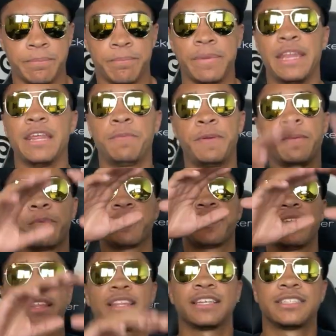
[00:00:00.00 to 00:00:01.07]
Many people
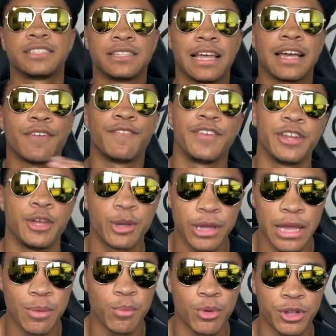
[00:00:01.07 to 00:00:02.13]
think this is like a video
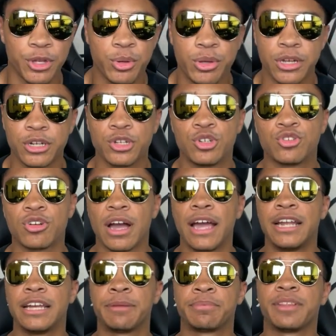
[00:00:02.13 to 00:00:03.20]
game where you can
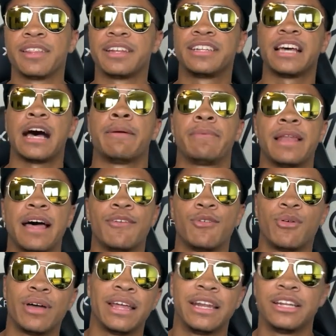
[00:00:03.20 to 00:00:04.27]
grind up to the top
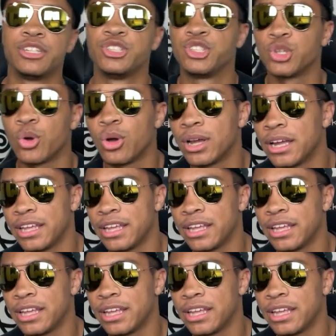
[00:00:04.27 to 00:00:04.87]
level and enjoy,